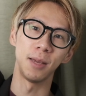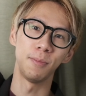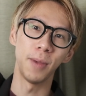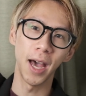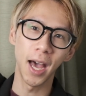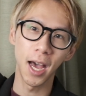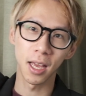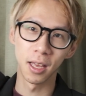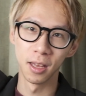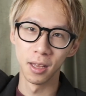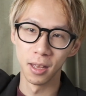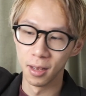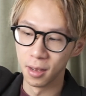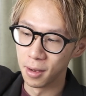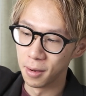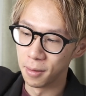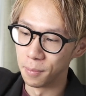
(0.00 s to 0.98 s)
bag,
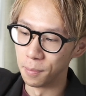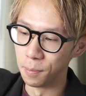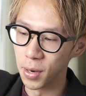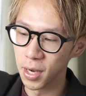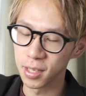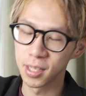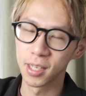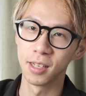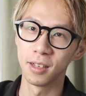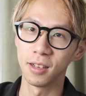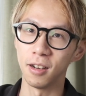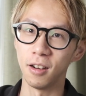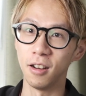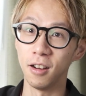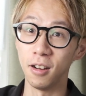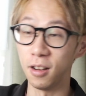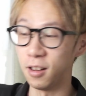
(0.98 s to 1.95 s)
but
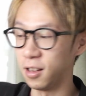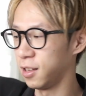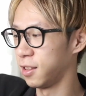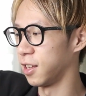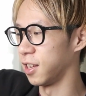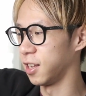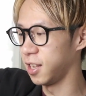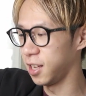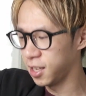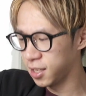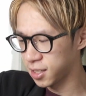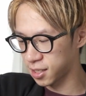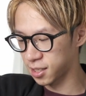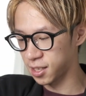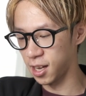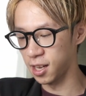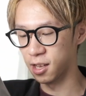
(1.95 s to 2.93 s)
on the
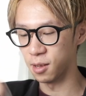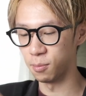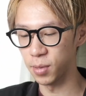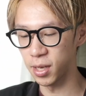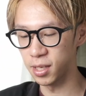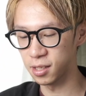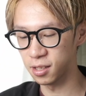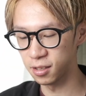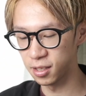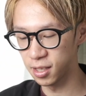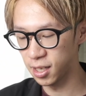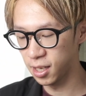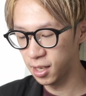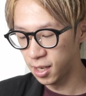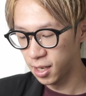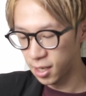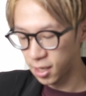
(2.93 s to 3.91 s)
inside, you can basically
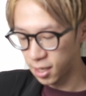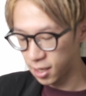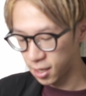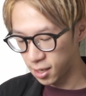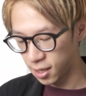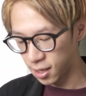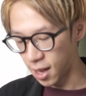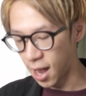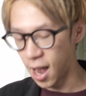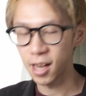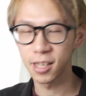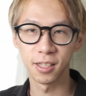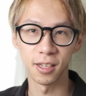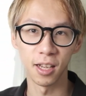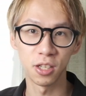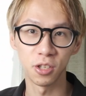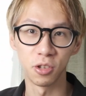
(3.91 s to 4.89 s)

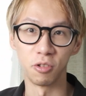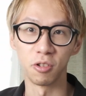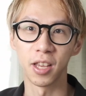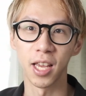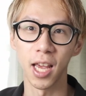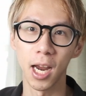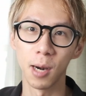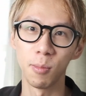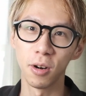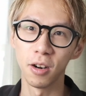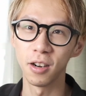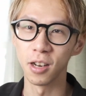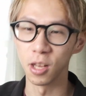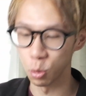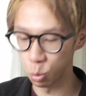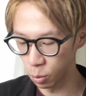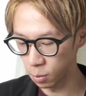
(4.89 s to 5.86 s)
access your camera
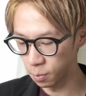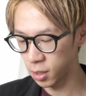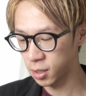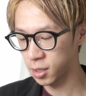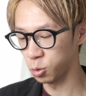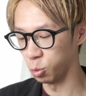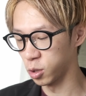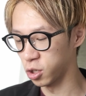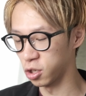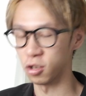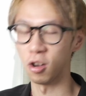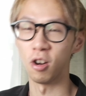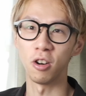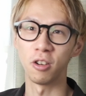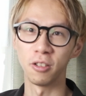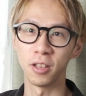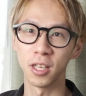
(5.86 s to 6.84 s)
equipment, which is
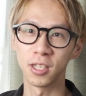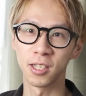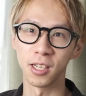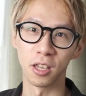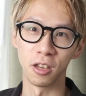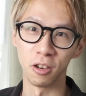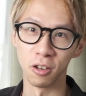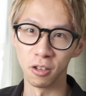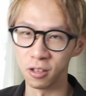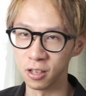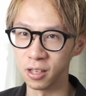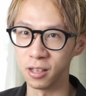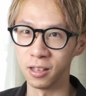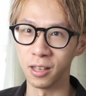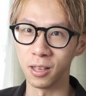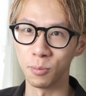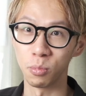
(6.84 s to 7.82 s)
already
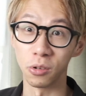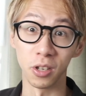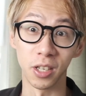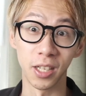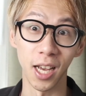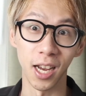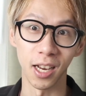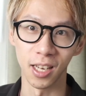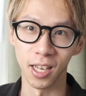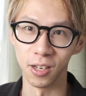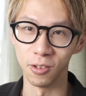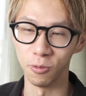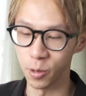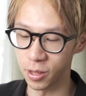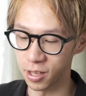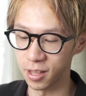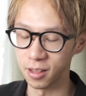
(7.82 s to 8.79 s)
securely protected
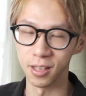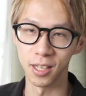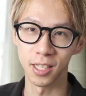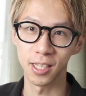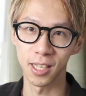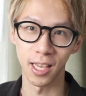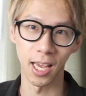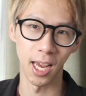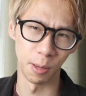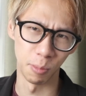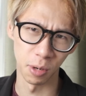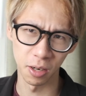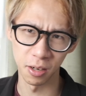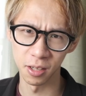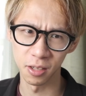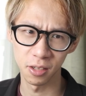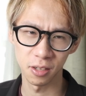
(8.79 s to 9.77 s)
within this
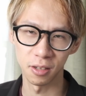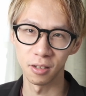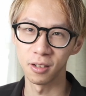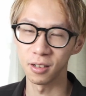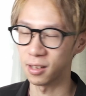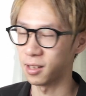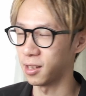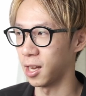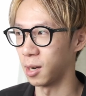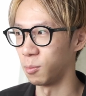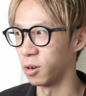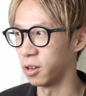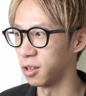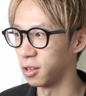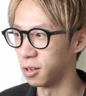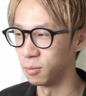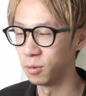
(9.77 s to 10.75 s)
camera insert, camera
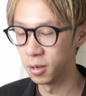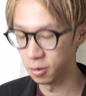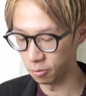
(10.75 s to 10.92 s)
cube,